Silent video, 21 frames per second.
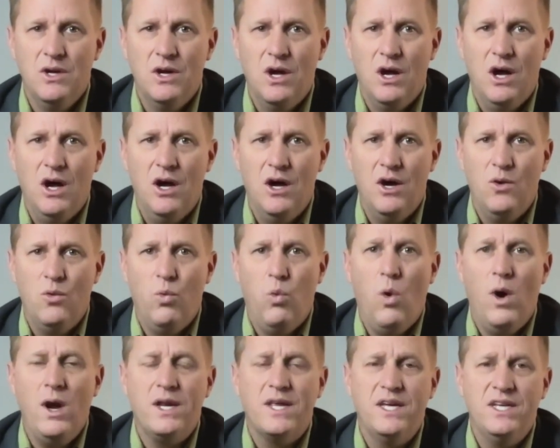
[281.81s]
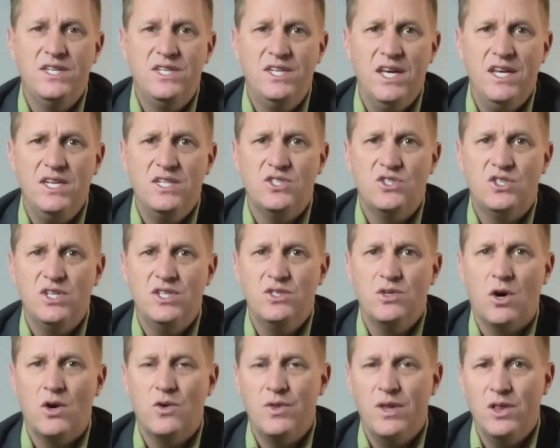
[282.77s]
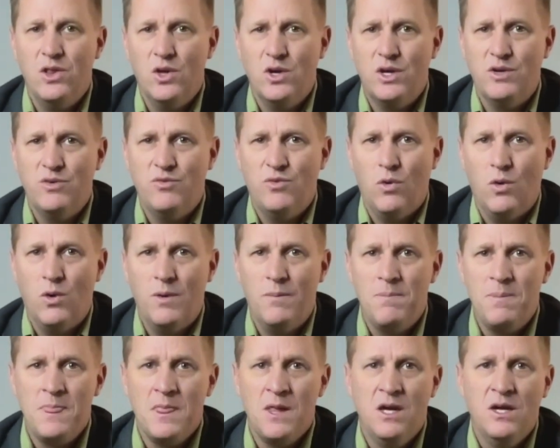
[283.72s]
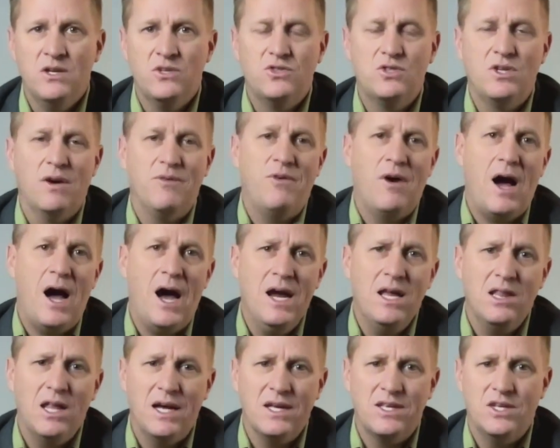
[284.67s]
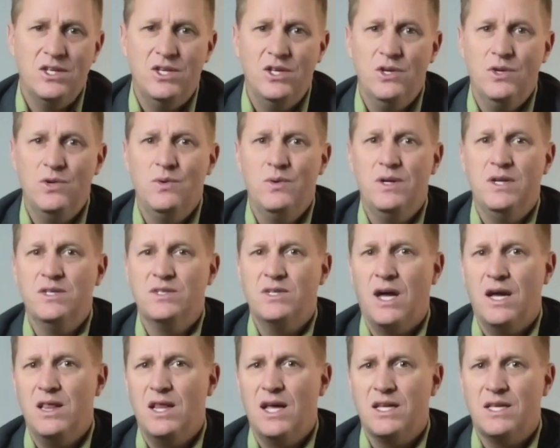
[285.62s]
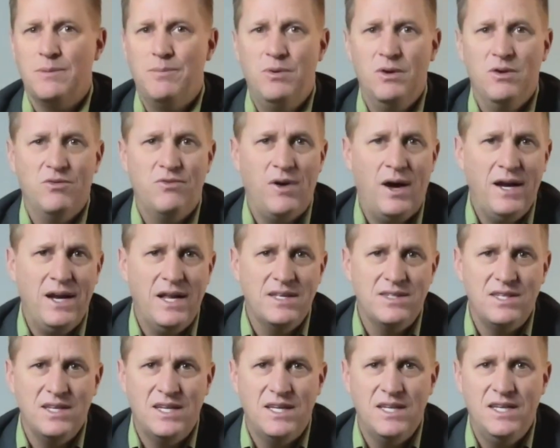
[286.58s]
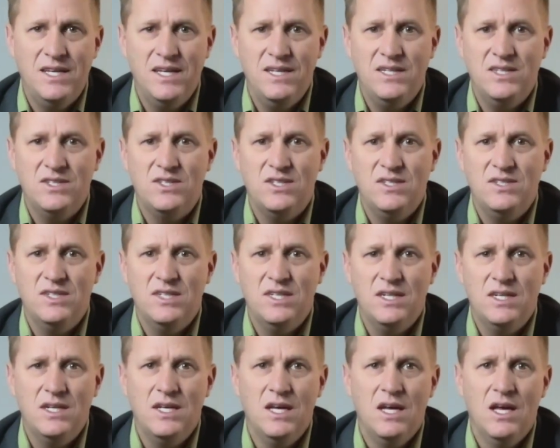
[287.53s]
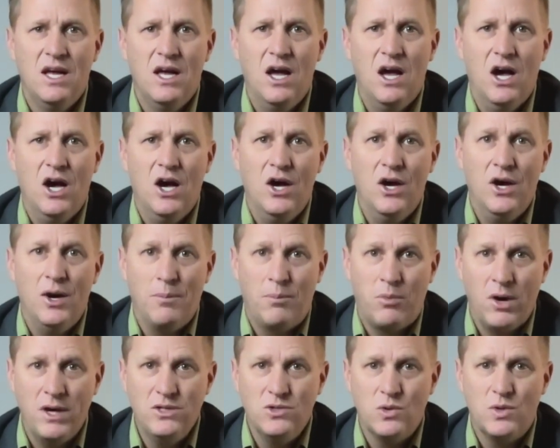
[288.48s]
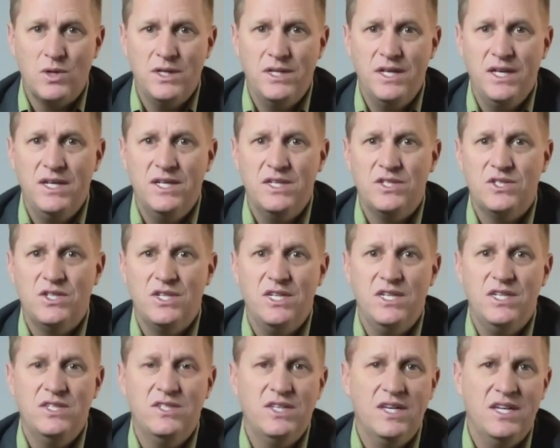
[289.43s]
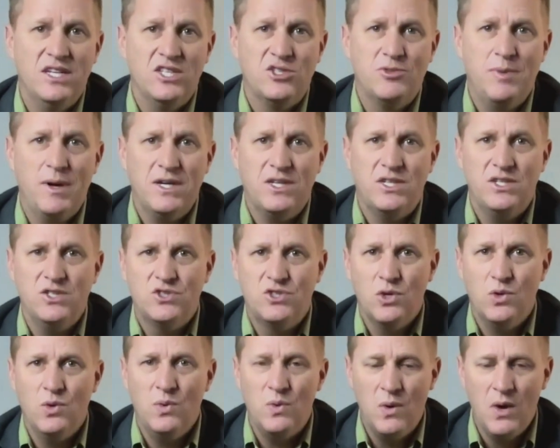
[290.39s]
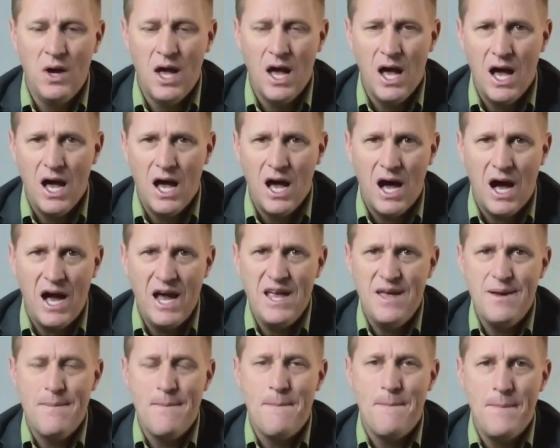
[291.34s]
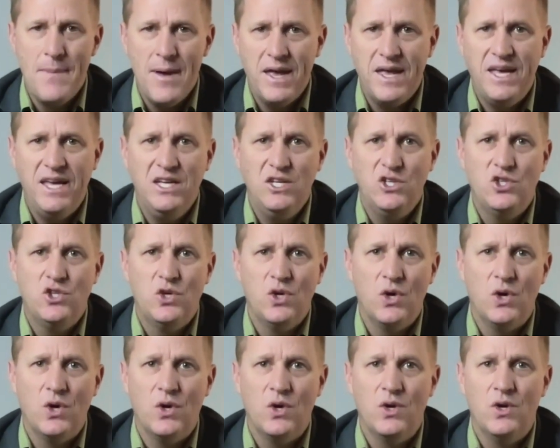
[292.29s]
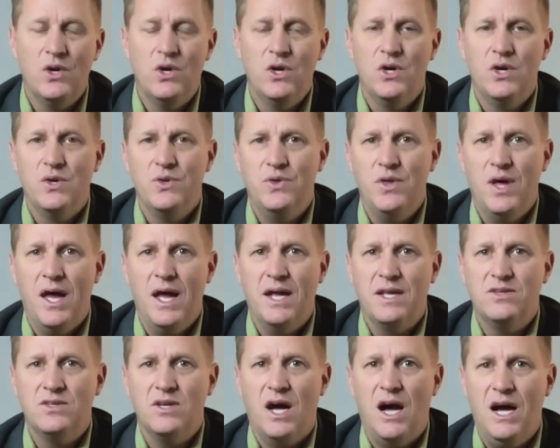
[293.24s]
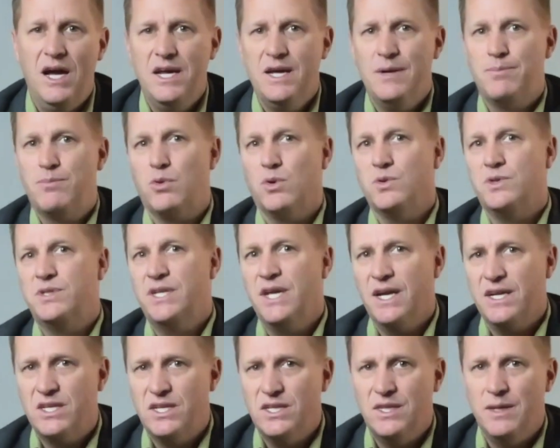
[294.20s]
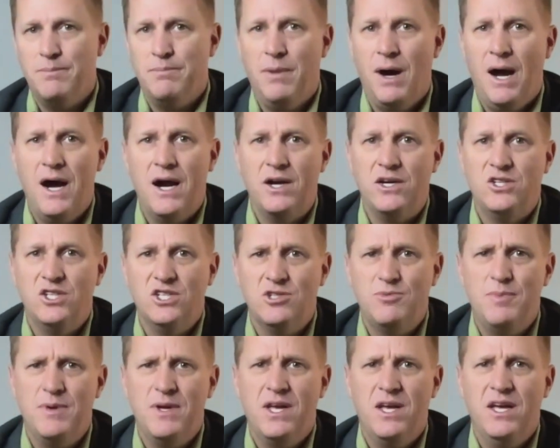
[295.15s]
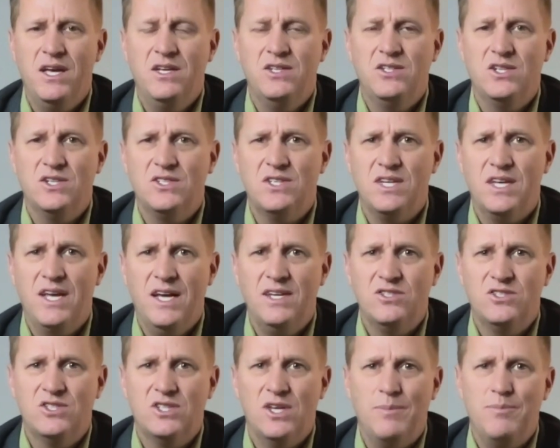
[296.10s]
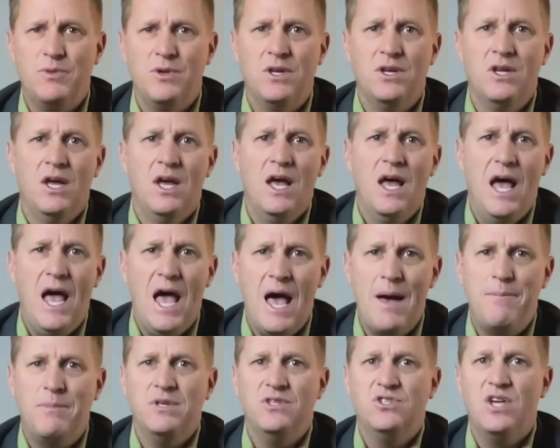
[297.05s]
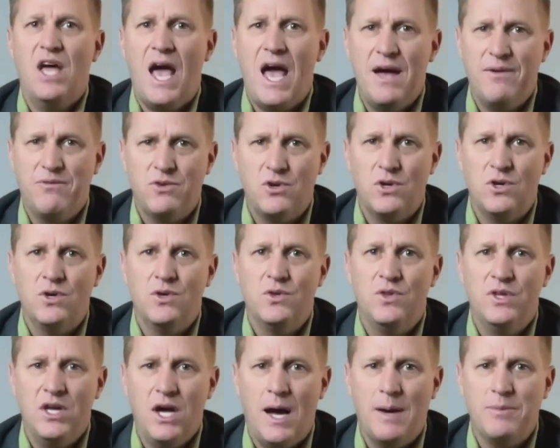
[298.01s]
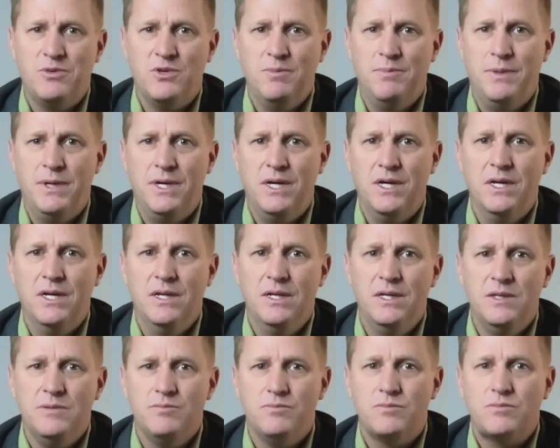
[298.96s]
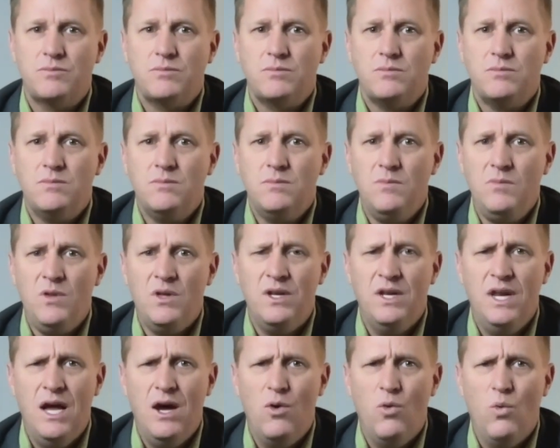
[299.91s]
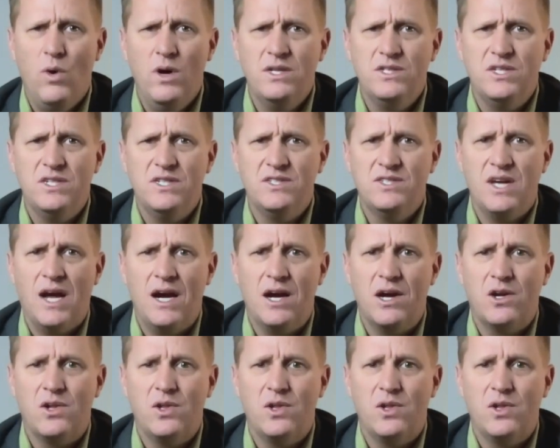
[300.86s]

What contingencies are they looking for? Stuff I like to do is I like to put financing contingencies in, appraisal contingencies, and inspection. So I am making sure that I am protecting the buyer just in case something happens after the option period. Now, what is the desired